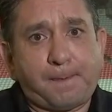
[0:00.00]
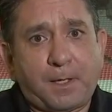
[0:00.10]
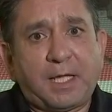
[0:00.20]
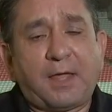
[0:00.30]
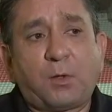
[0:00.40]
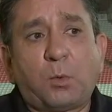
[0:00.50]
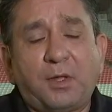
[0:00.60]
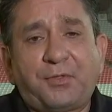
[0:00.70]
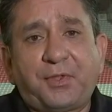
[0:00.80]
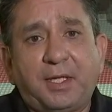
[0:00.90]
yeah the
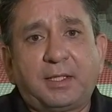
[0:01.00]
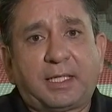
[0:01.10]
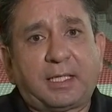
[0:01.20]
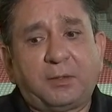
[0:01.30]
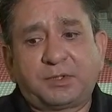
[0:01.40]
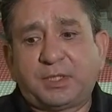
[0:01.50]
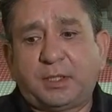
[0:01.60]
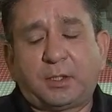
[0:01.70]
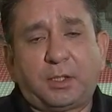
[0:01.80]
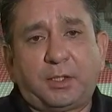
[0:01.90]
one thing like i was
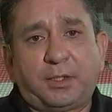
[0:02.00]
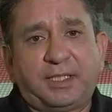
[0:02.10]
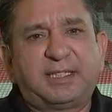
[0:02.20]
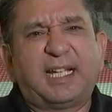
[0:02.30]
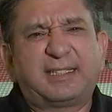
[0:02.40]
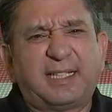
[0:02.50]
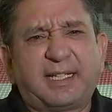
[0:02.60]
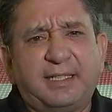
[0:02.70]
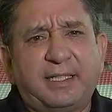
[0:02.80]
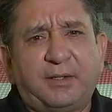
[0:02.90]
saying earlier is that
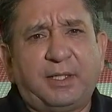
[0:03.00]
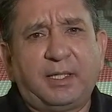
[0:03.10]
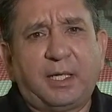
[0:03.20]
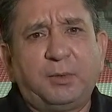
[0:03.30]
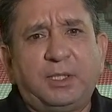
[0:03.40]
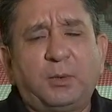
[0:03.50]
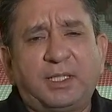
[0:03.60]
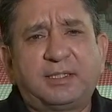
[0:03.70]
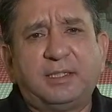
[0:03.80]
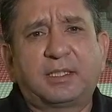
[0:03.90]
secondary i really
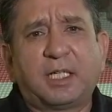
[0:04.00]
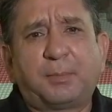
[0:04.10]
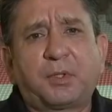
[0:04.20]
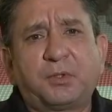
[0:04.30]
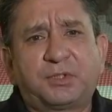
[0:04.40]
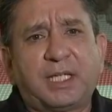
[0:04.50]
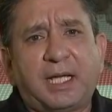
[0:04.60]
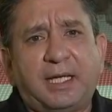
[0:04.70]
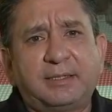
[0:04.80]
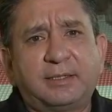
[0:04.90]
want to see a couple of those
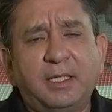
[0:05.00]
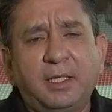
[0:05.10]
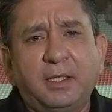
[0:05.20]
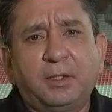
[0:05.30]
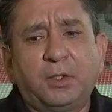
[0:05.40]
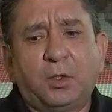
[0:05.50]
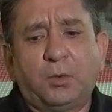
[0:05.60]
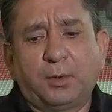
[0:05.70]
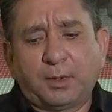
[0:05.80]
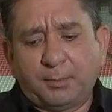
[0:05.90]
guys you
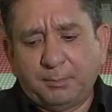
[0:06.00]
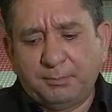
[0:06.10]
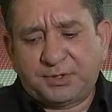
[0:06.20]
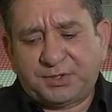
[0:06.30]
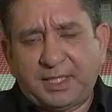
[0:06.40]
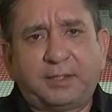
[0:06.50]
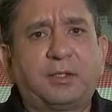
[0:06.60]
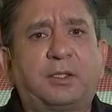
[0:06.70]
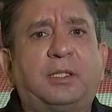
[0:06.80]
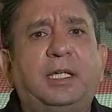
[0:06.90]
know stake
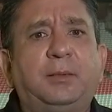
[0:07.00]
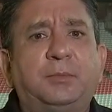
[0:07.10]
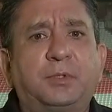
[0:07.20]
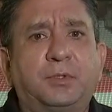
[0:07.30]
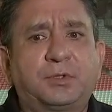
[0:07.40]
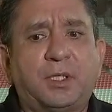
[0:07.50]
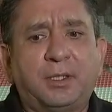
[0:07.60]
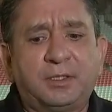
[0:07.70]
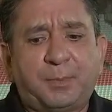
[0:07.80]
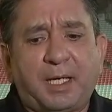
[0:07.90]
their claim to those
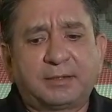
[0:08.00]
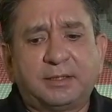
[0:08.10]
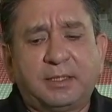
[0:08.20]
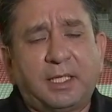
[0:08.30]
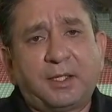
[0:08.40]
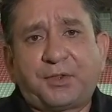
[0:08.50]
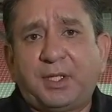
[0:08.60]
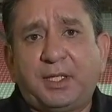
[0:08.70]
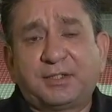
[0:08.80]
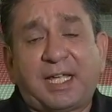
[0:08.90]
starting spots. And another
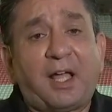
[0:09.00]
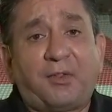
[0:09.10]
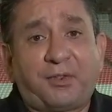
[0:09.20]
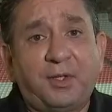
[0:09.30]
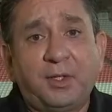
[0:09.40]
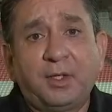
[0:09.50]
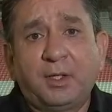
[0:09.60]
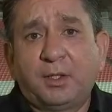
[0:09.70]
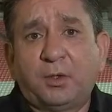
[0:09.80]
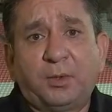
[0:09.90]
thing is health.
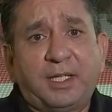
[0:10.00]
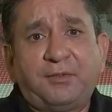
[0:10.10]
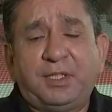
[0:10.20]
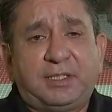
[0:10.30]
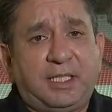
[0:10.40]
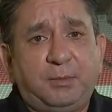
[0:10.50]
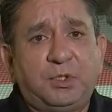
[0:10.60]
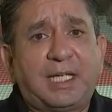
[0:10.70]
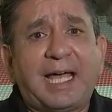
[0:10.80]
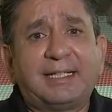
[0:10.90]
You know, with every team,
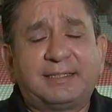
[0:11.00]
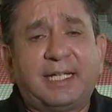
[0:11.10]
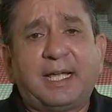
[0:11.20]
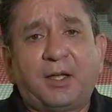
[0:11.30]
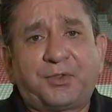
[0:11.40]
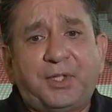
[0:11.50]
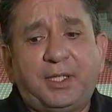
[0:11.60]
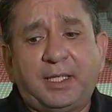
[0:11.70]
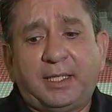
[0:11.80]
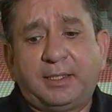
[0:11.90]
you got to stay
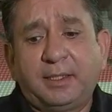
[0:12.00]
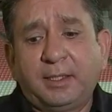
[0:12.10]
healthy. And